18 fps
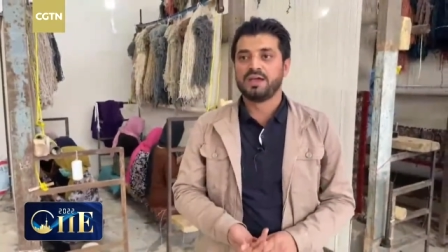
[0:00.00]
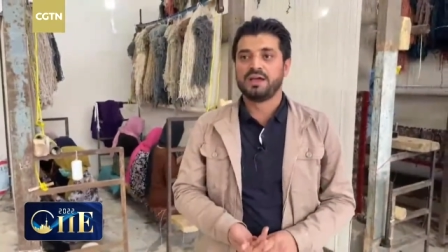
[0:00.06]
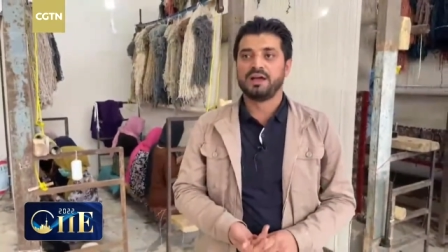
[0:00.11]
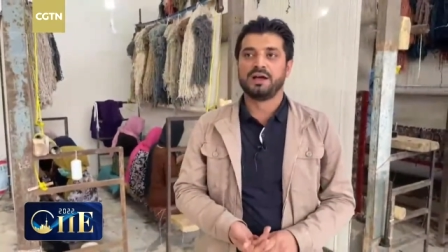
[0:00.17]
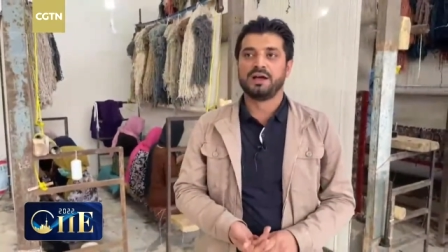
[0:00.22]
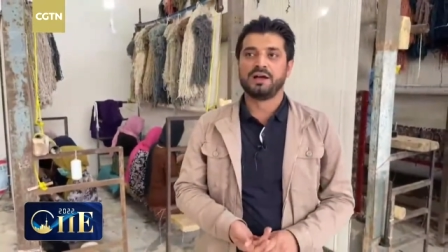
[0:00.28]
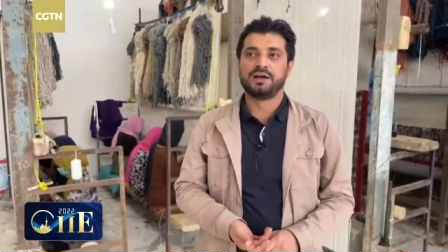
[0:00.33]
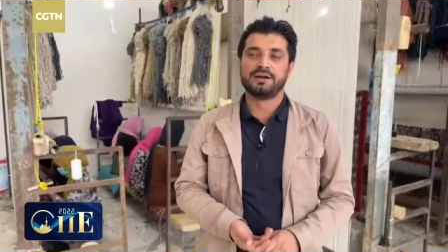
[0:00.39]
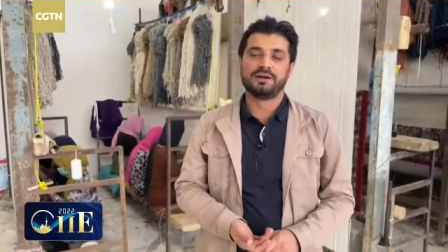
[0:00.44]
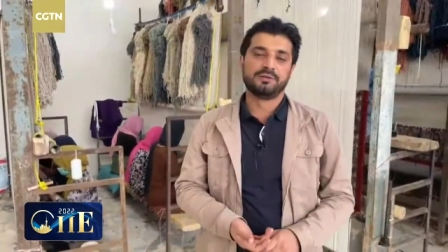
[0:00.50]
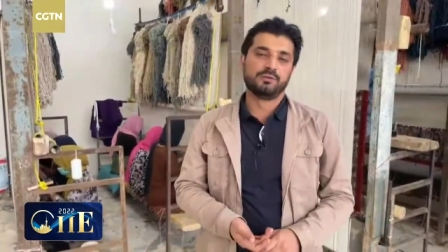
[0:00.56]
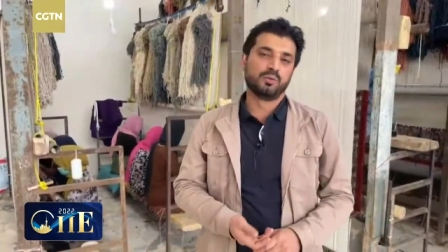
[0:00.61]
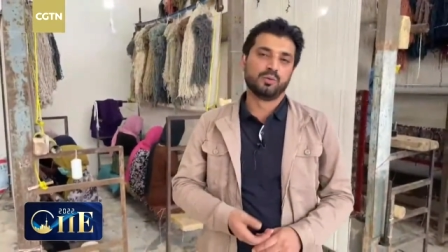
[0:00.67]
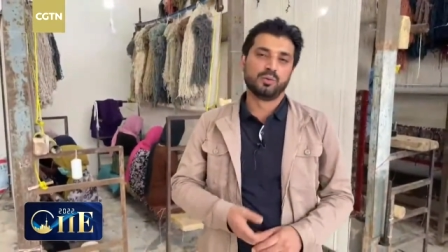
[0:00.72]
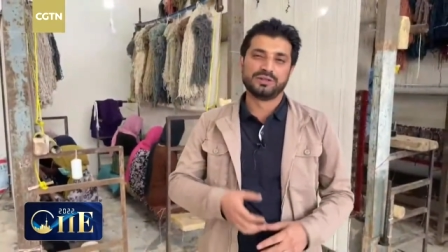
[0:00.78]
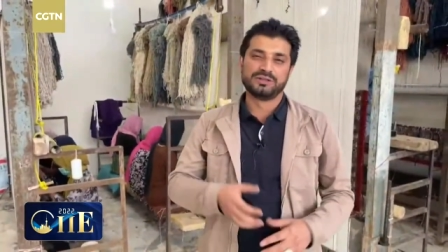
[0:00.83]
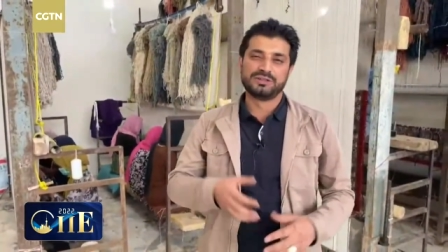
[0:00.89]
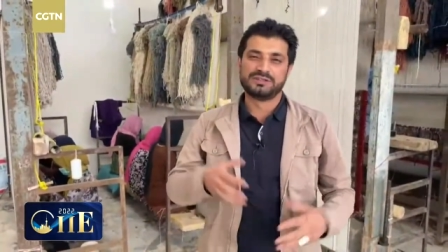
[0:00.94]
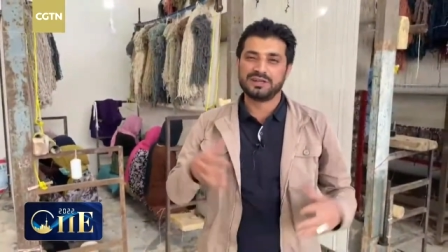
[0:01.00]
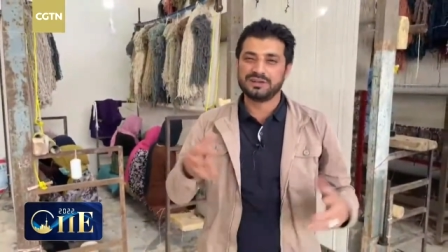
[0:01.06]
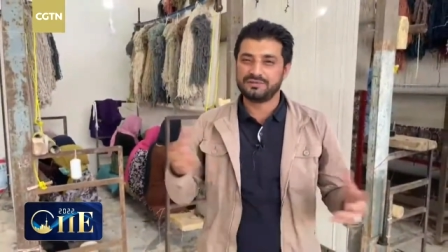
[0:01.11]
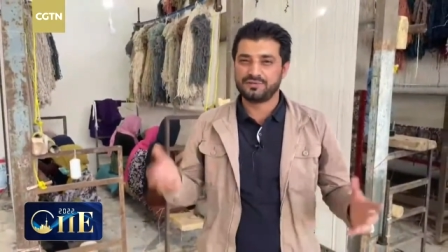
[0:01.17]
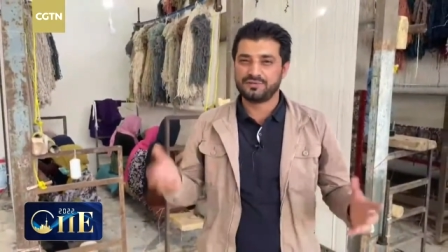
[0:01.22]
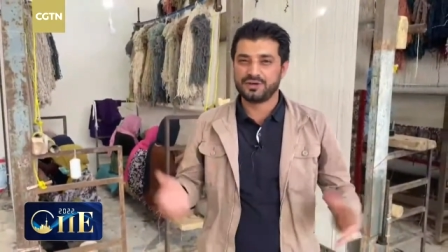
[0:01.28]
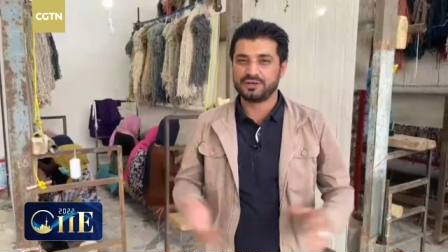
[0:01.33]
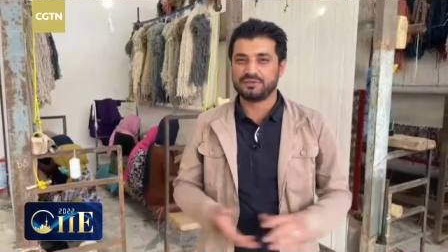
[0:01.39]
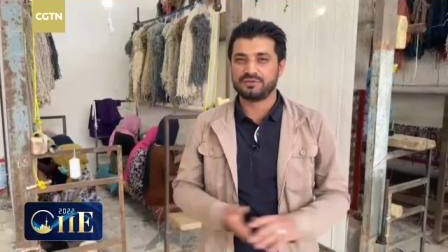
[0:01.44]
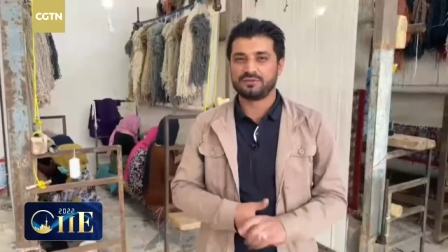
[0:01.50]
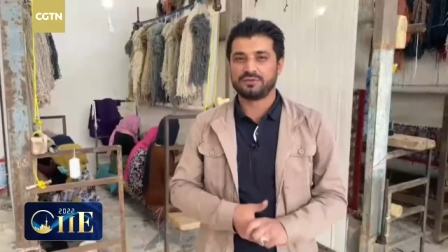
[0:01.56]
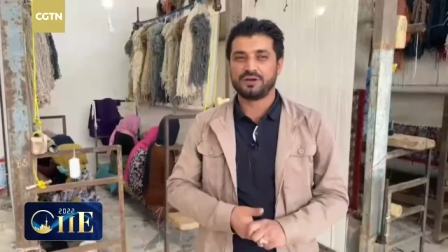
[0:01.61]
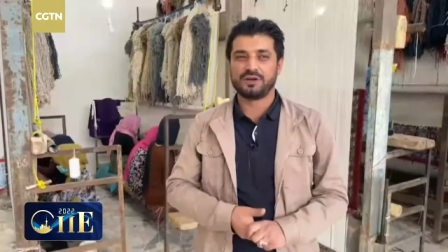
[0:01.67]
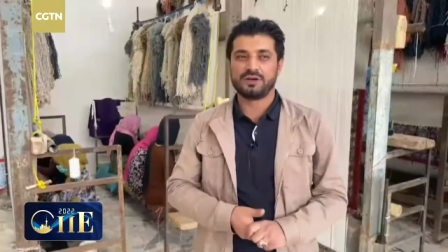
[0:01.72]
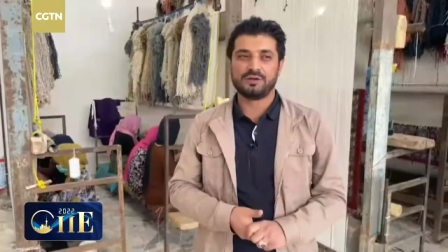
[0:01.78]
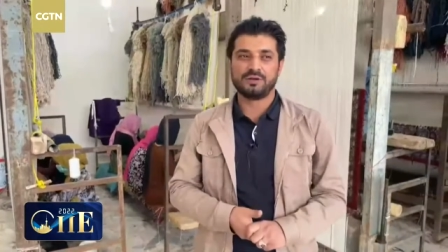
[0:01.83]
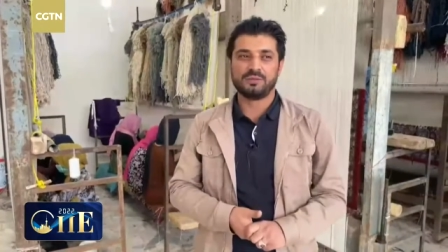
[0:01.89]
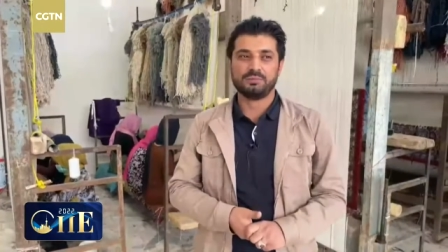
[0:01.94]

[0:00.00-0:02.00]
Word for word: uh, with different uh,